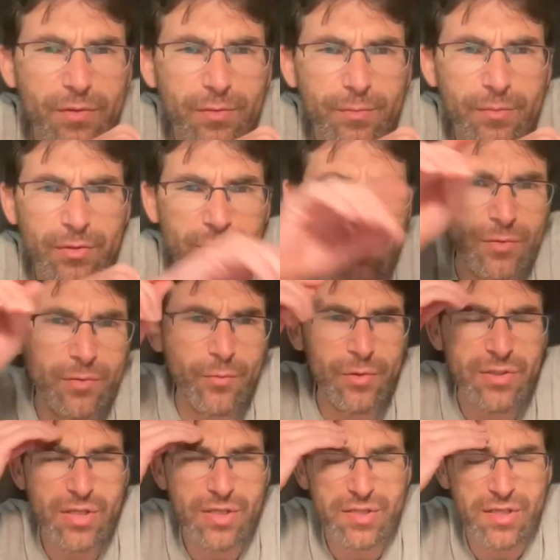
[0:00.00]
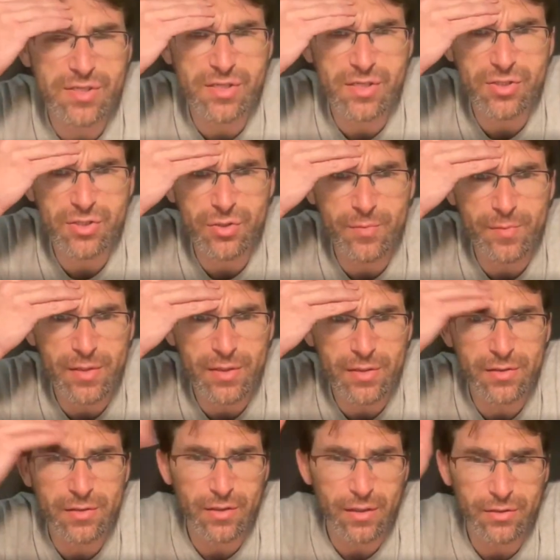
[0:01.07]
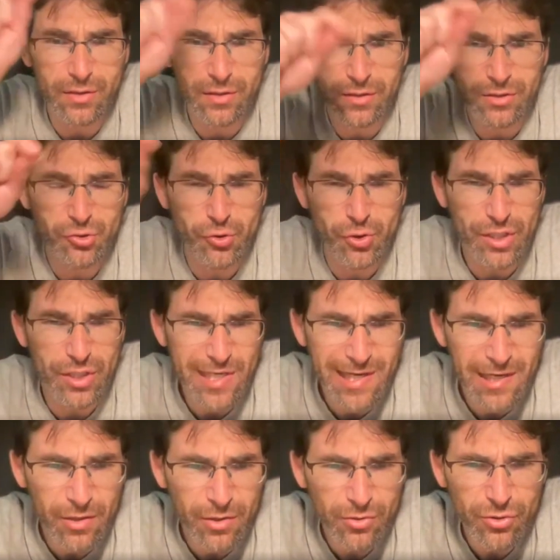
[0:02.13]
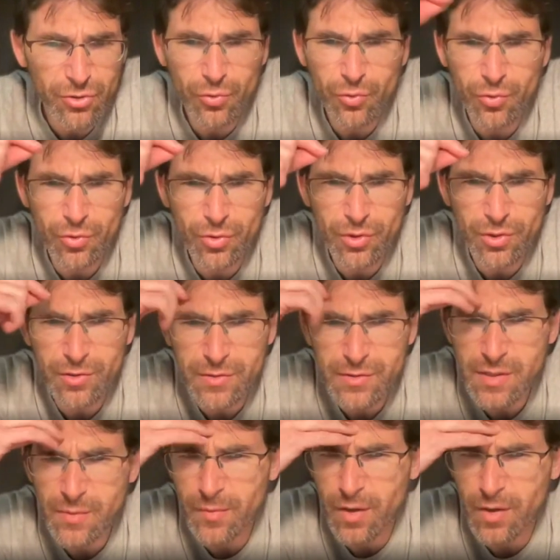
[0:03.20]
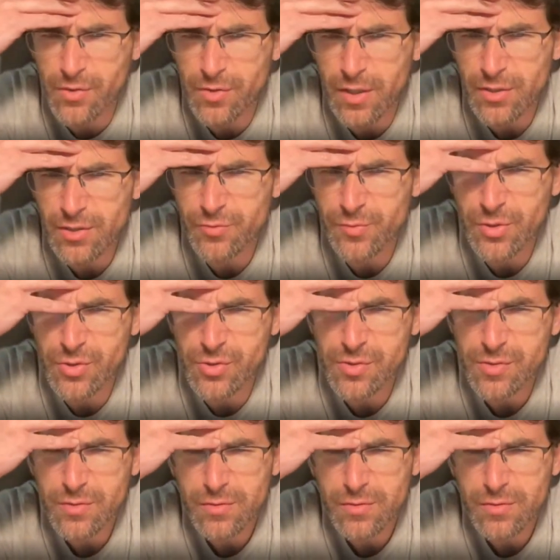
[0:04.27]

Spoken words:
I mean, with statistics, do you mean like the tree count or some other attributes?